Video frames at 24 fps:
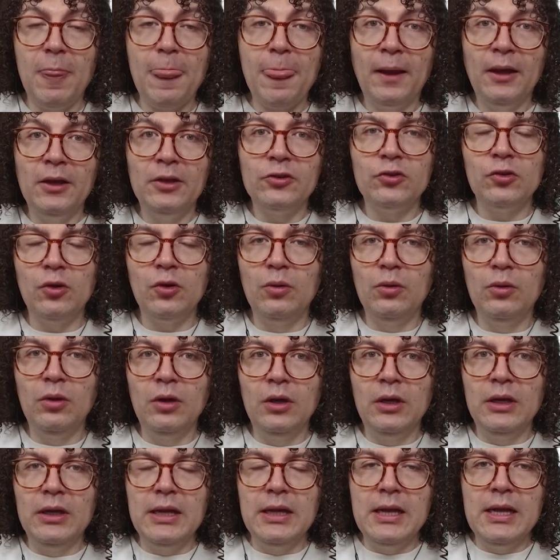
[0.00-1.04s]
So
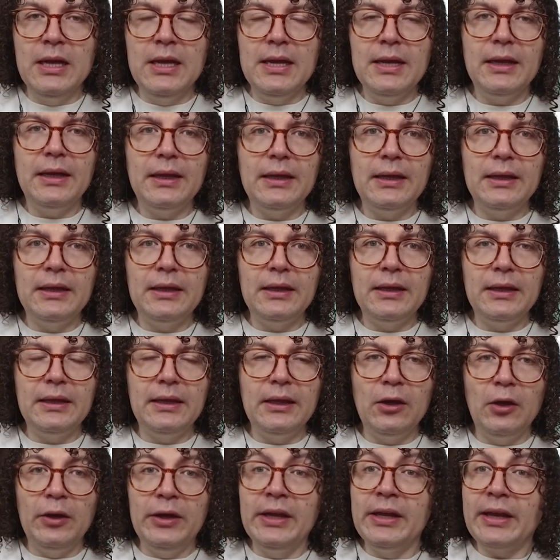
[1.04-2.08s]

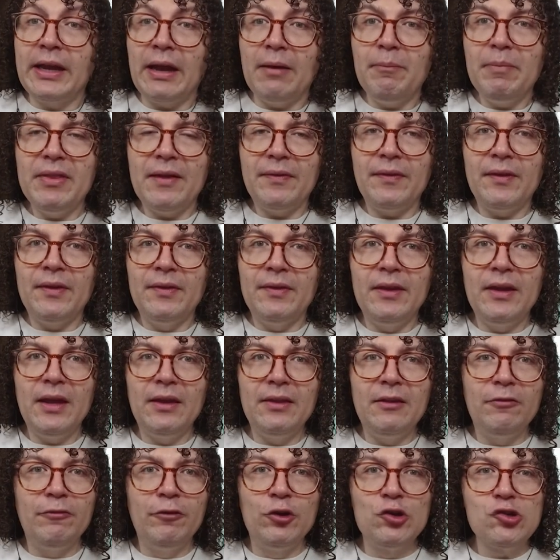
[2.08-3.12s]
it can be that in the end the
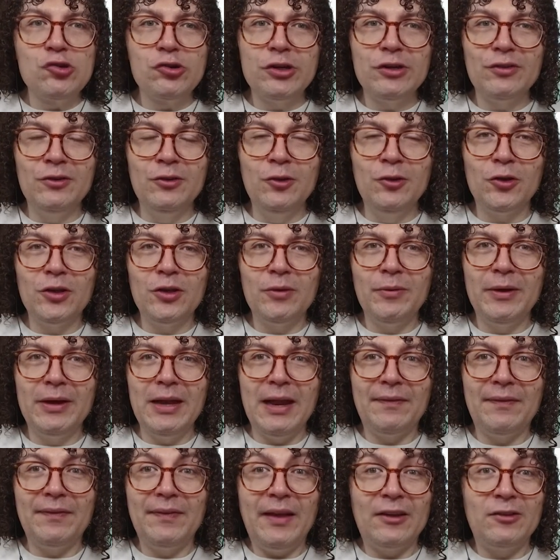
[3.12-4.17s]
future is not even like
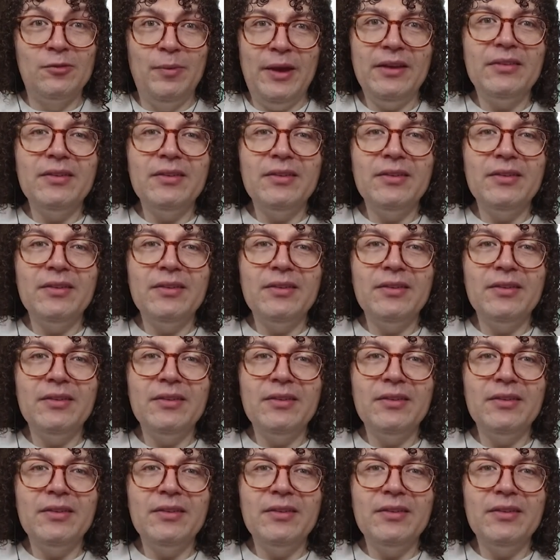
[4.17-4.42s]
text based.